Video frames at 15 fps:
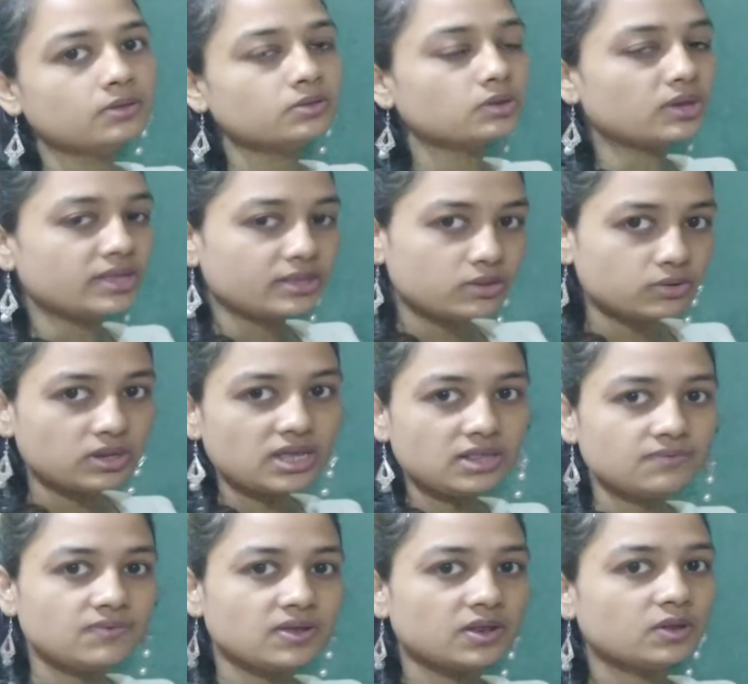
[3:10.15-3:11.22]
So in
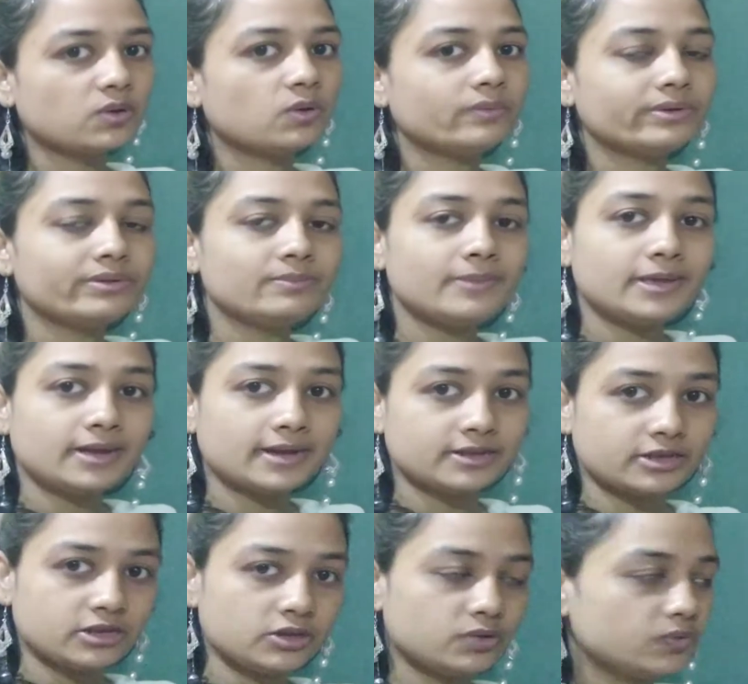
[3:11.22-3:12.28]
today's video, we will be
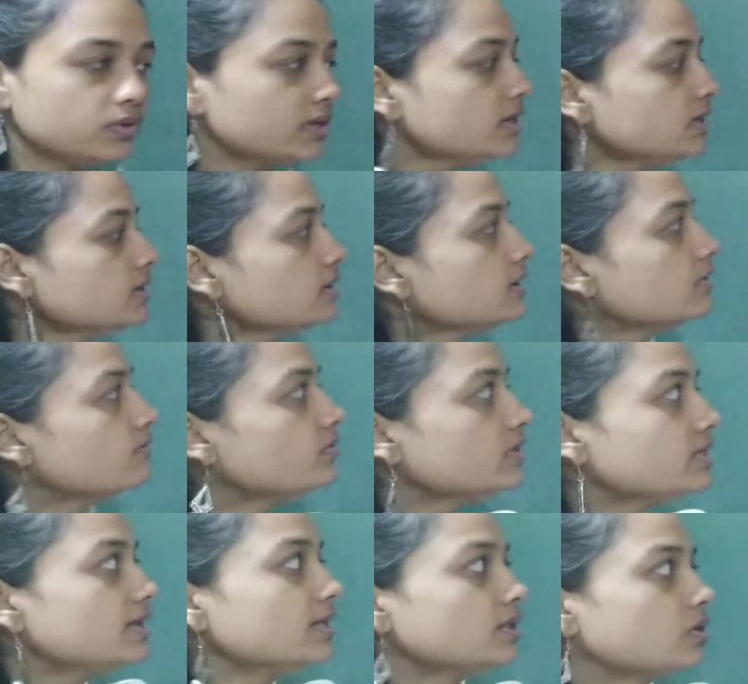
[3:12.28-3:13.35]
continuing
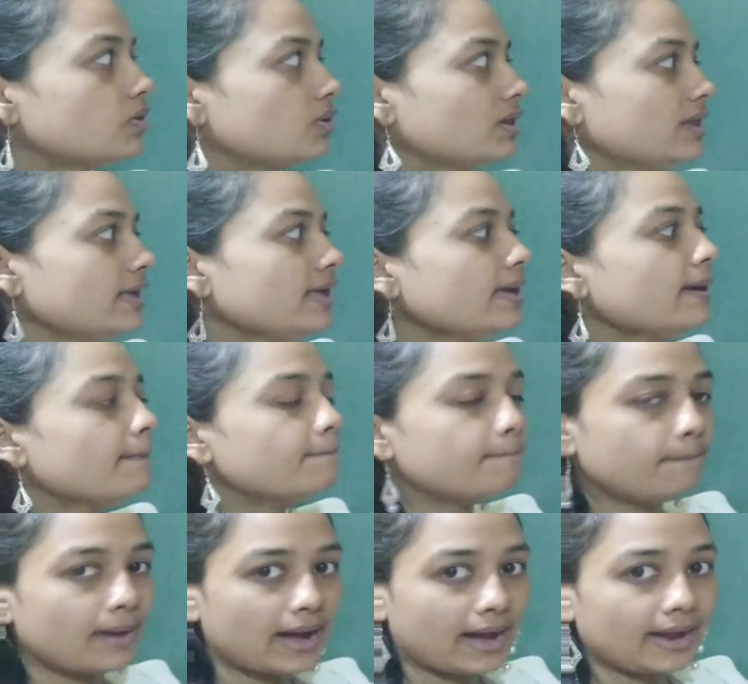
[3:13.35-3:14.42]
with this only,
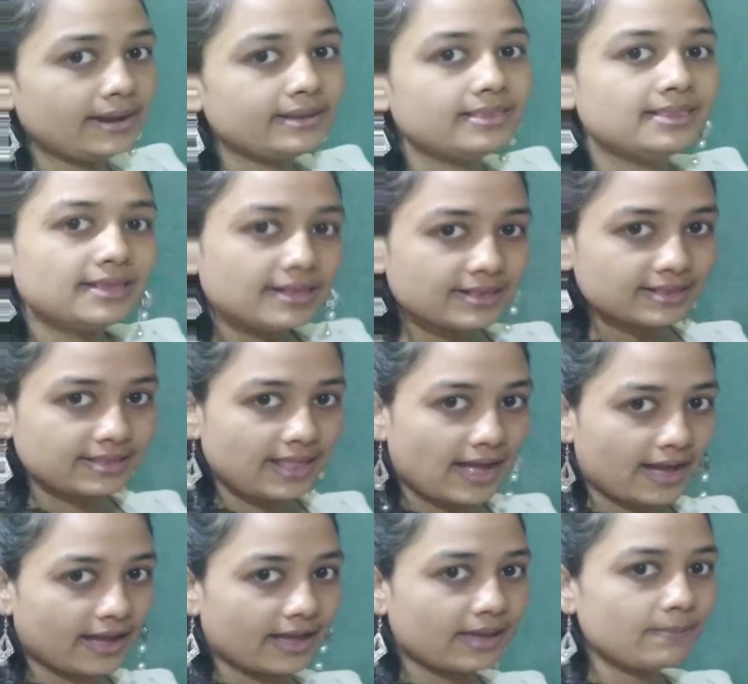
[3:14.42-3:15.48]
but this
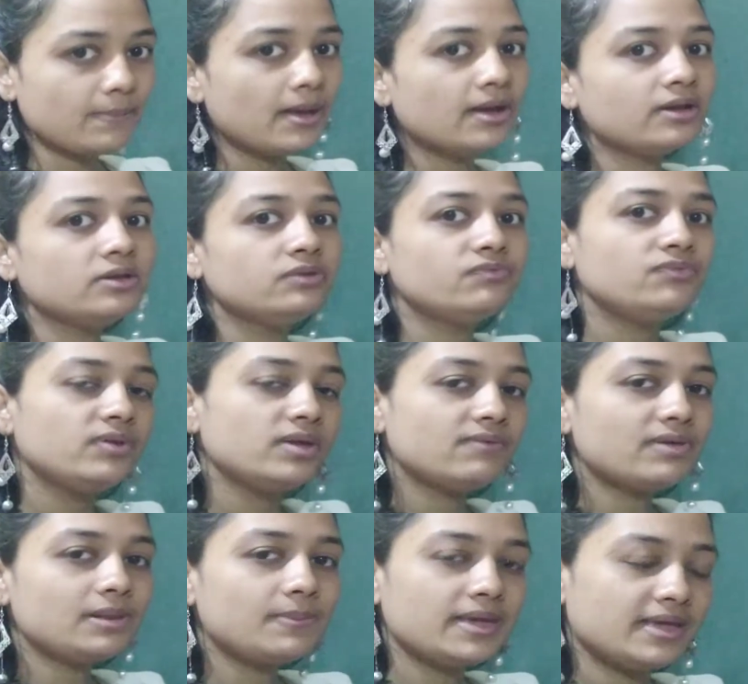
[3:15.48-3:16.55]
time we
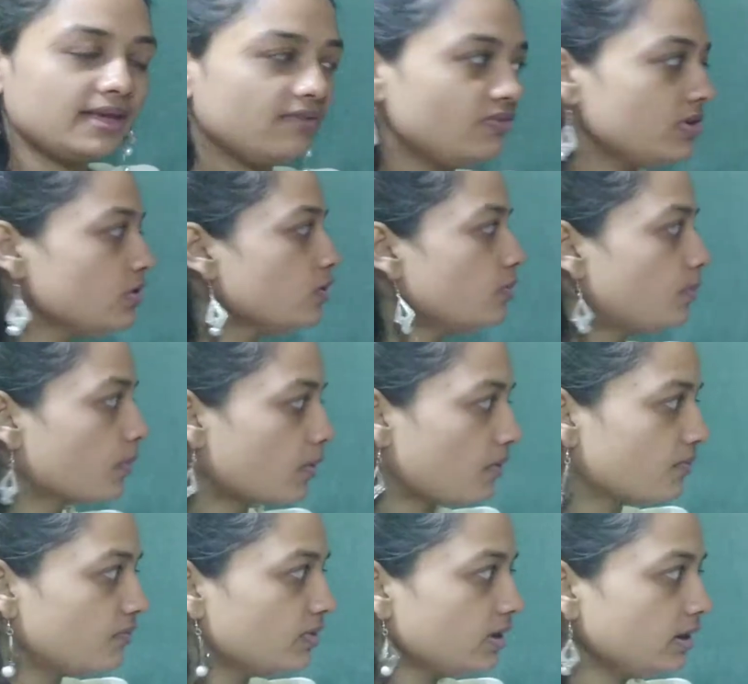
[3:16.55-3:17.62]
will be giving you
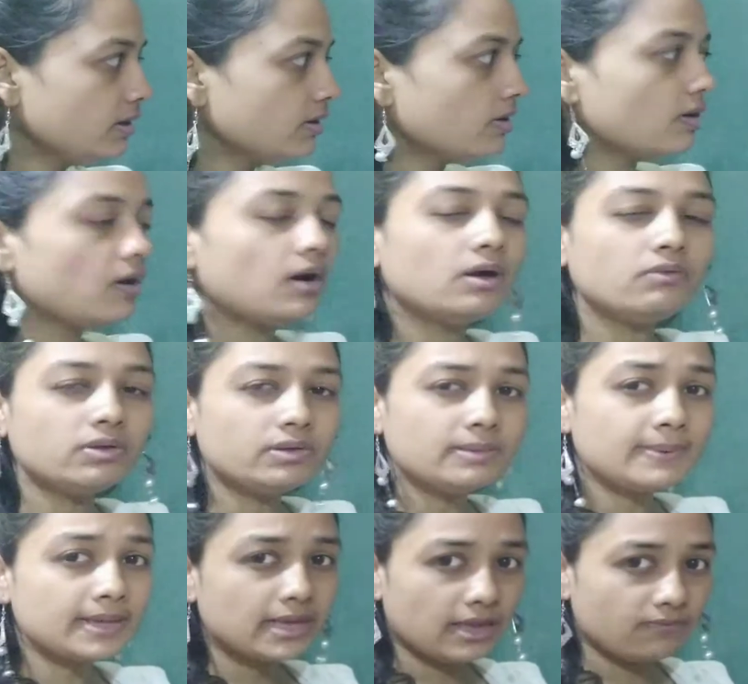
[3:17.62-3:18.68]
profit or we
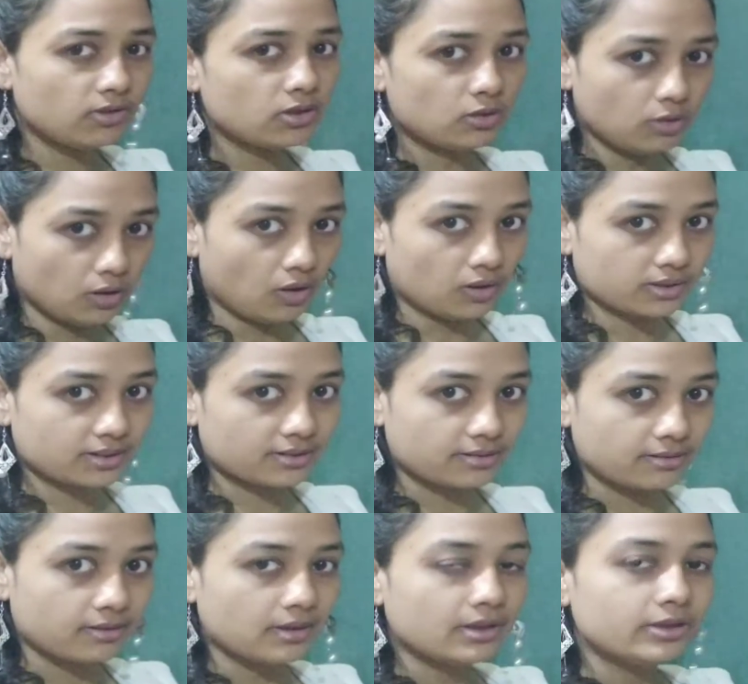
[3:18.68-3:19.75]
will be giving you
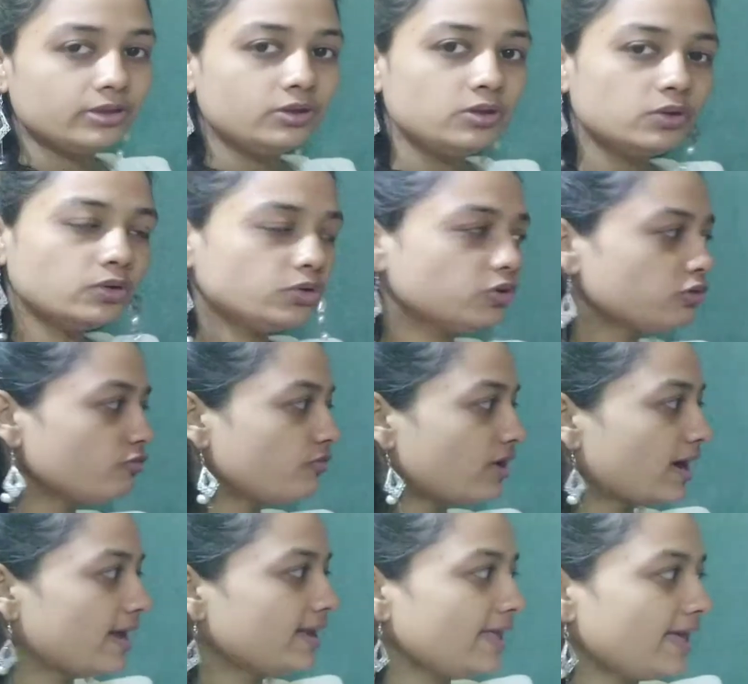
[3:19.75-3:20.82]
loss. You should
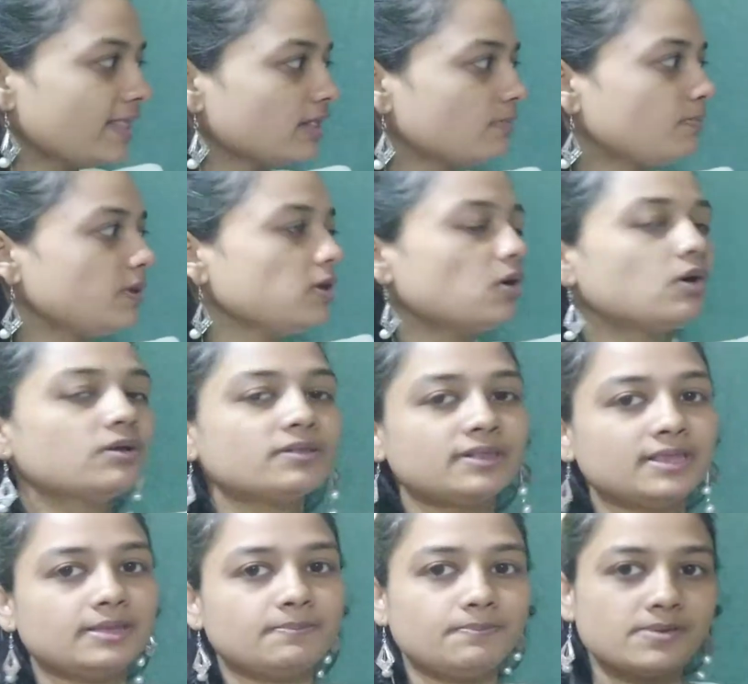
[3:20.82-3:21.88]
find SP or
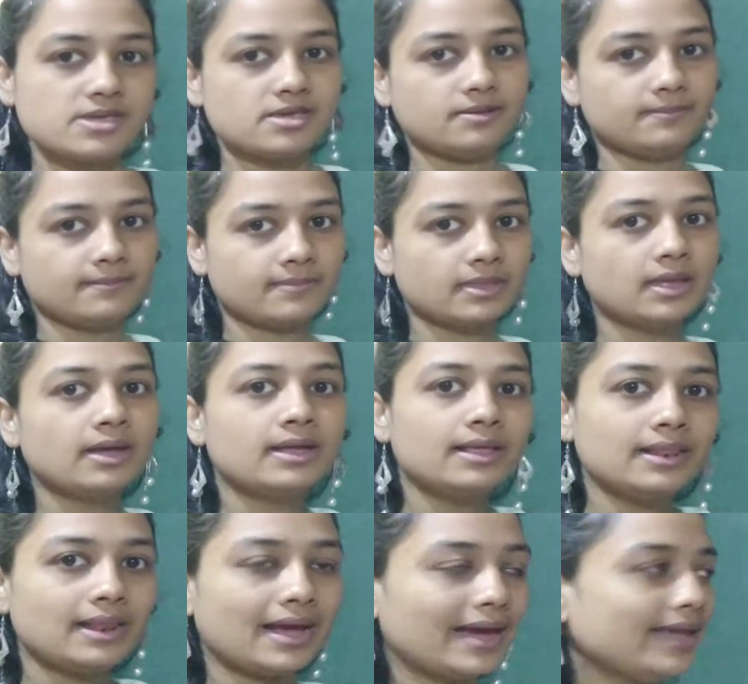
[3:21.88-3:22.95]
CP
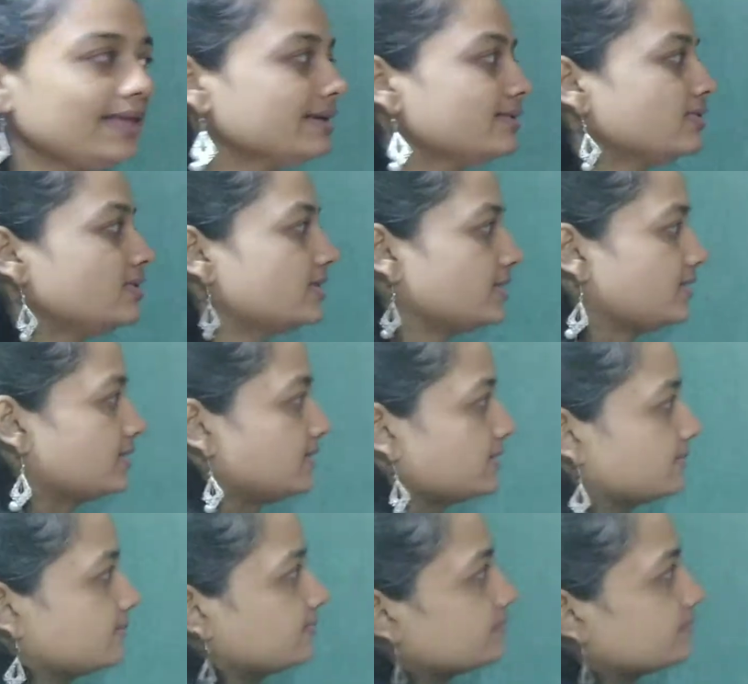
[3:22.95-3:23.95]
like this.